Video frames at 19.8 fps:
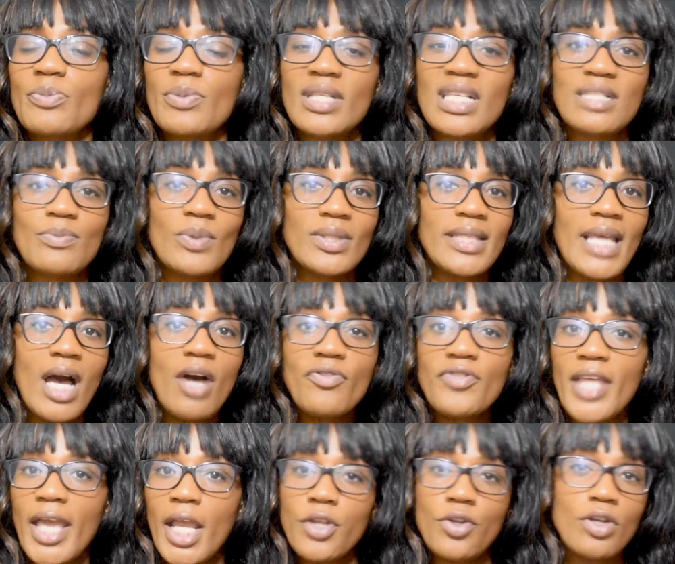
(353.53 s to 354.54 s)
because without
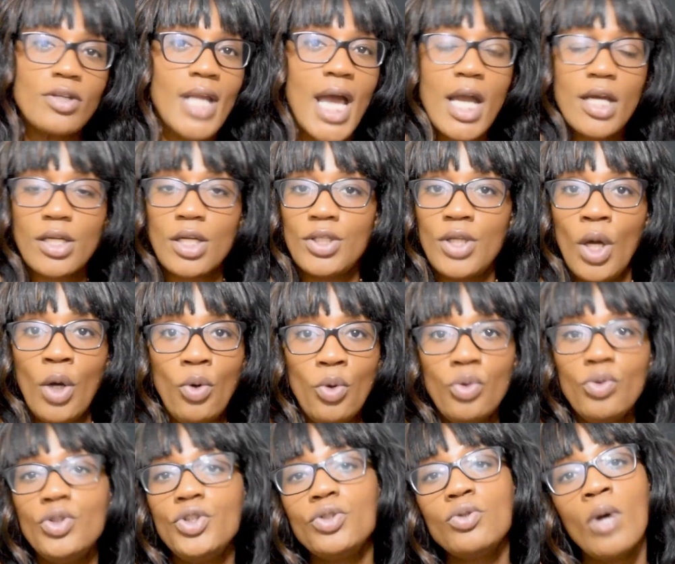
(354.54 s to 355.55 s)
that, you're not going to know
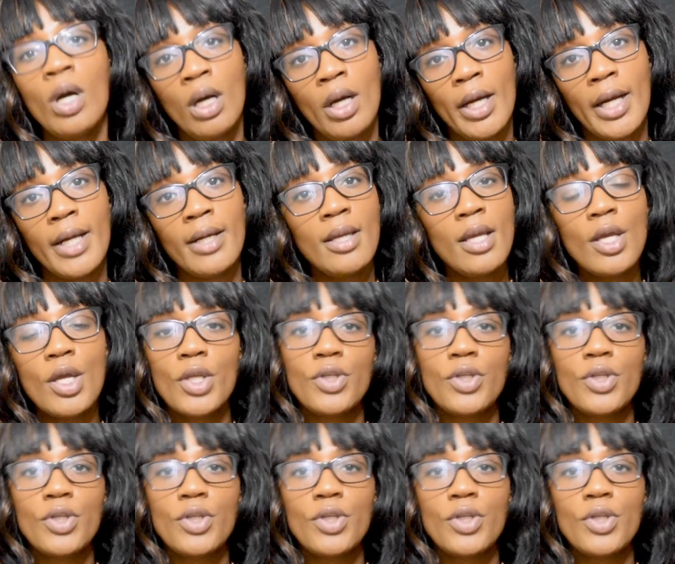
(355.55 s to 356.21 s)
who you are,